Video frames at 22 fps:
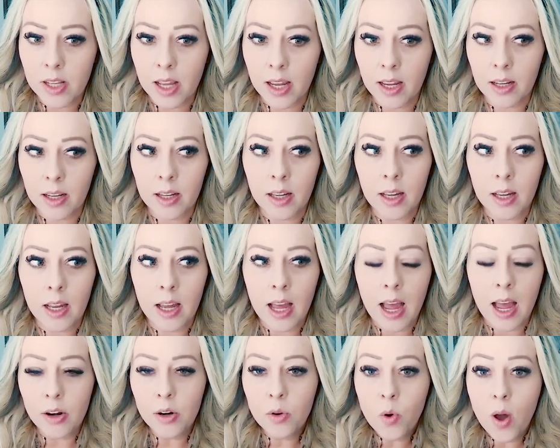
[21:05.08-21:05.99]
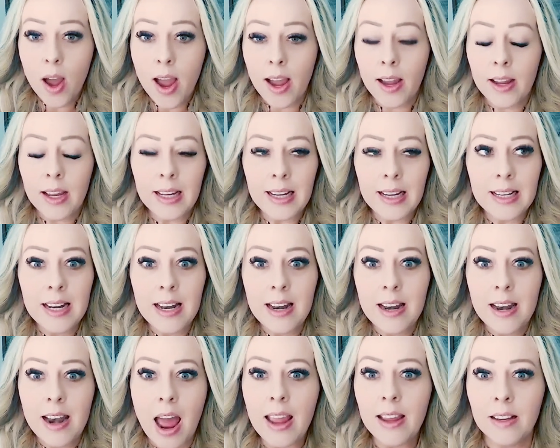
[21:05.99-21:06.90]
like, how do I
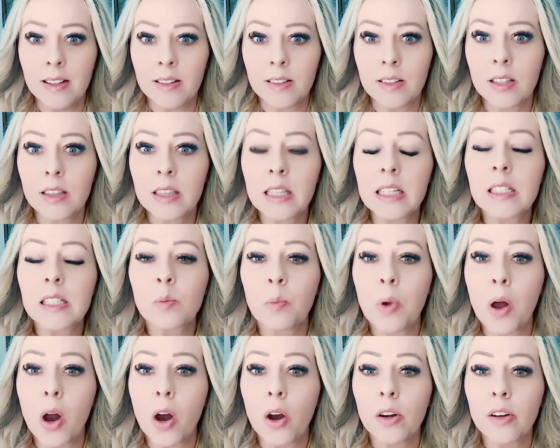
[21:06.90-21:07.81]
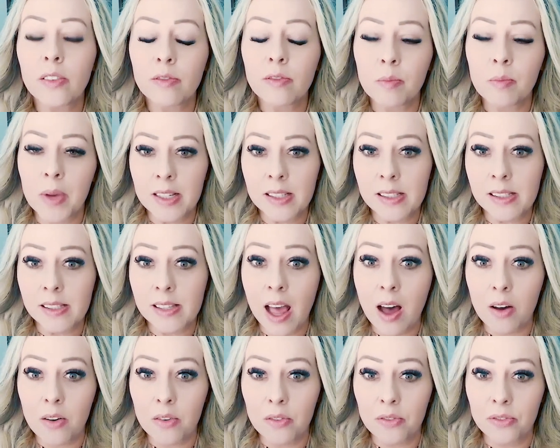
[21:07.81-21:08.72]
ignite this part of
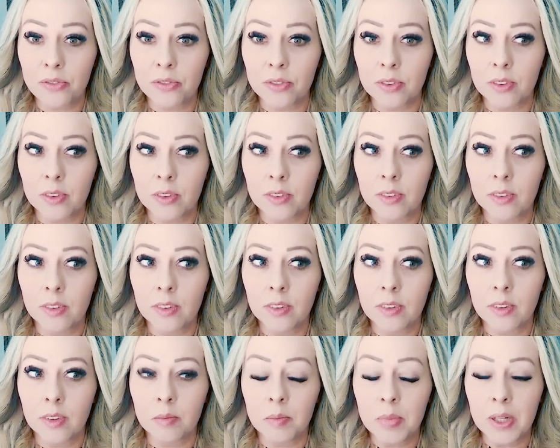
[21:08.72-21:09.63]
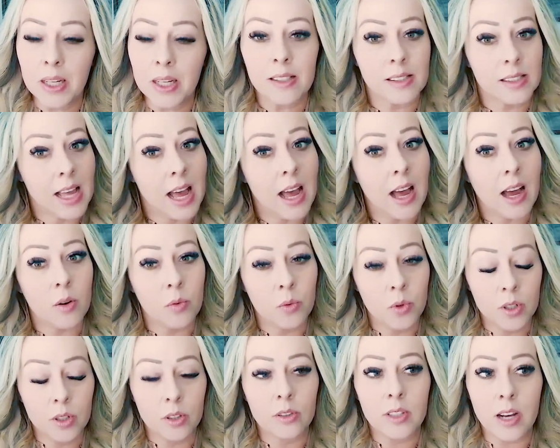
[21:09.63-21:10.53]
myself? Because that
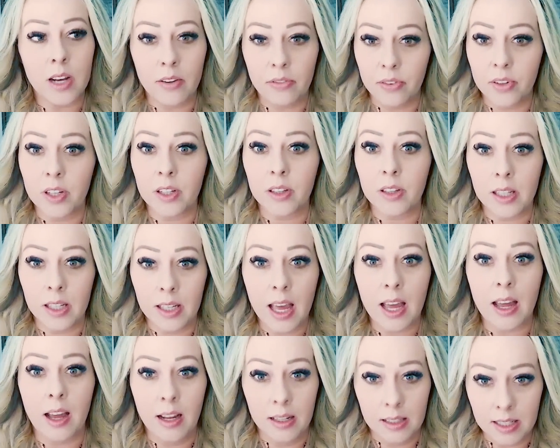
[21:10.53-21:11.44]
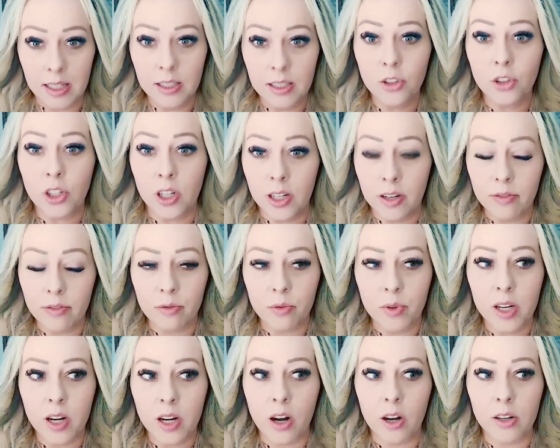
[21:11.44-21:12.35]
will definitely get attention. If
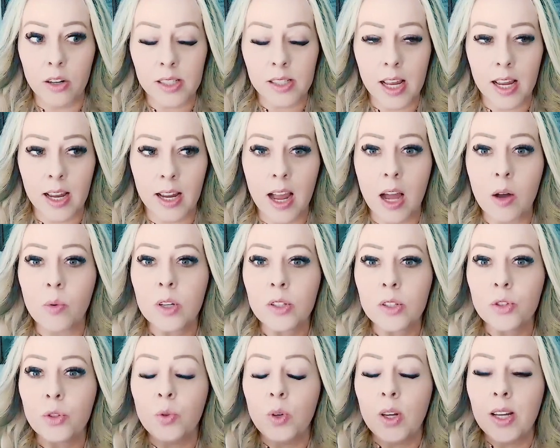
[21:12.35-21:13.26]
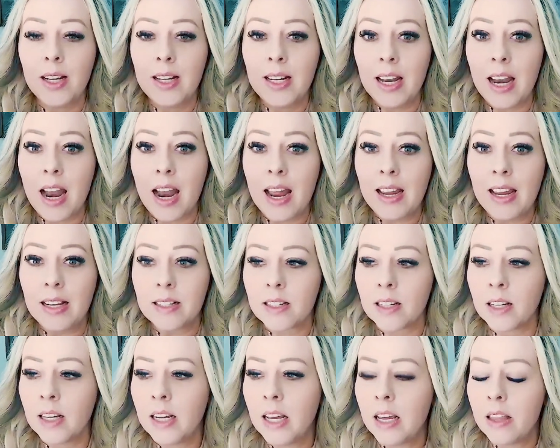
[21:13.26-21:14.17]
we are saying, I want to
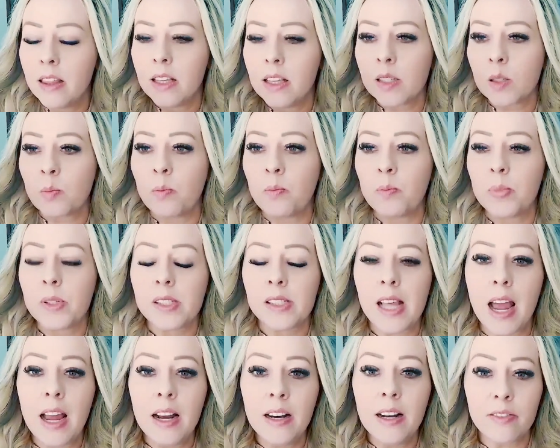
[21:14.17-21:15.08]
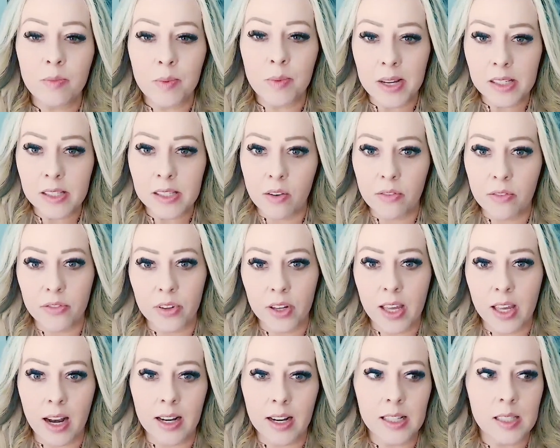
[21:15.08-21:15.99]
ignite this side of myself
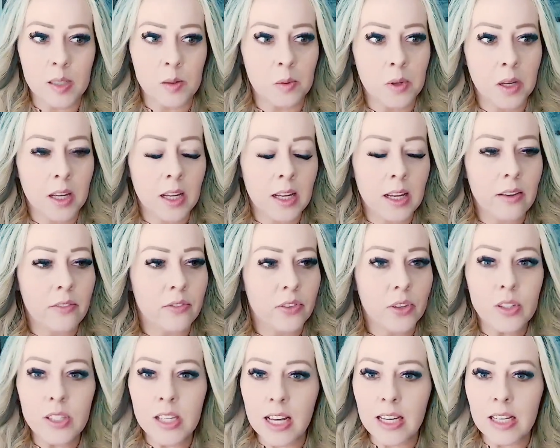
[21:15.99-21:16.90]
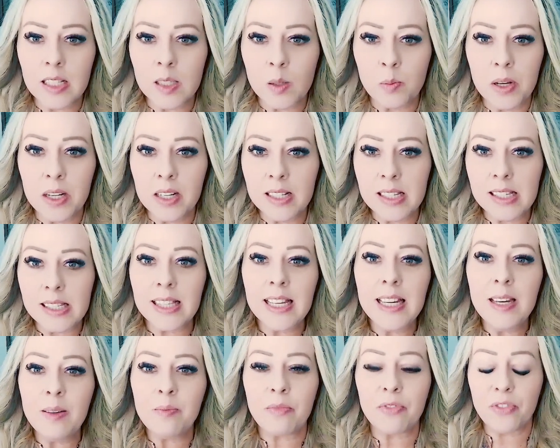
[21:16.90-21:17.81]
again, it feels like it's been
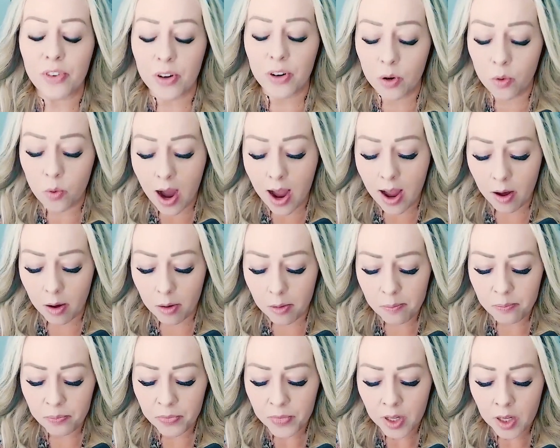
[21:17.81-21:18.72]
asleep for a while.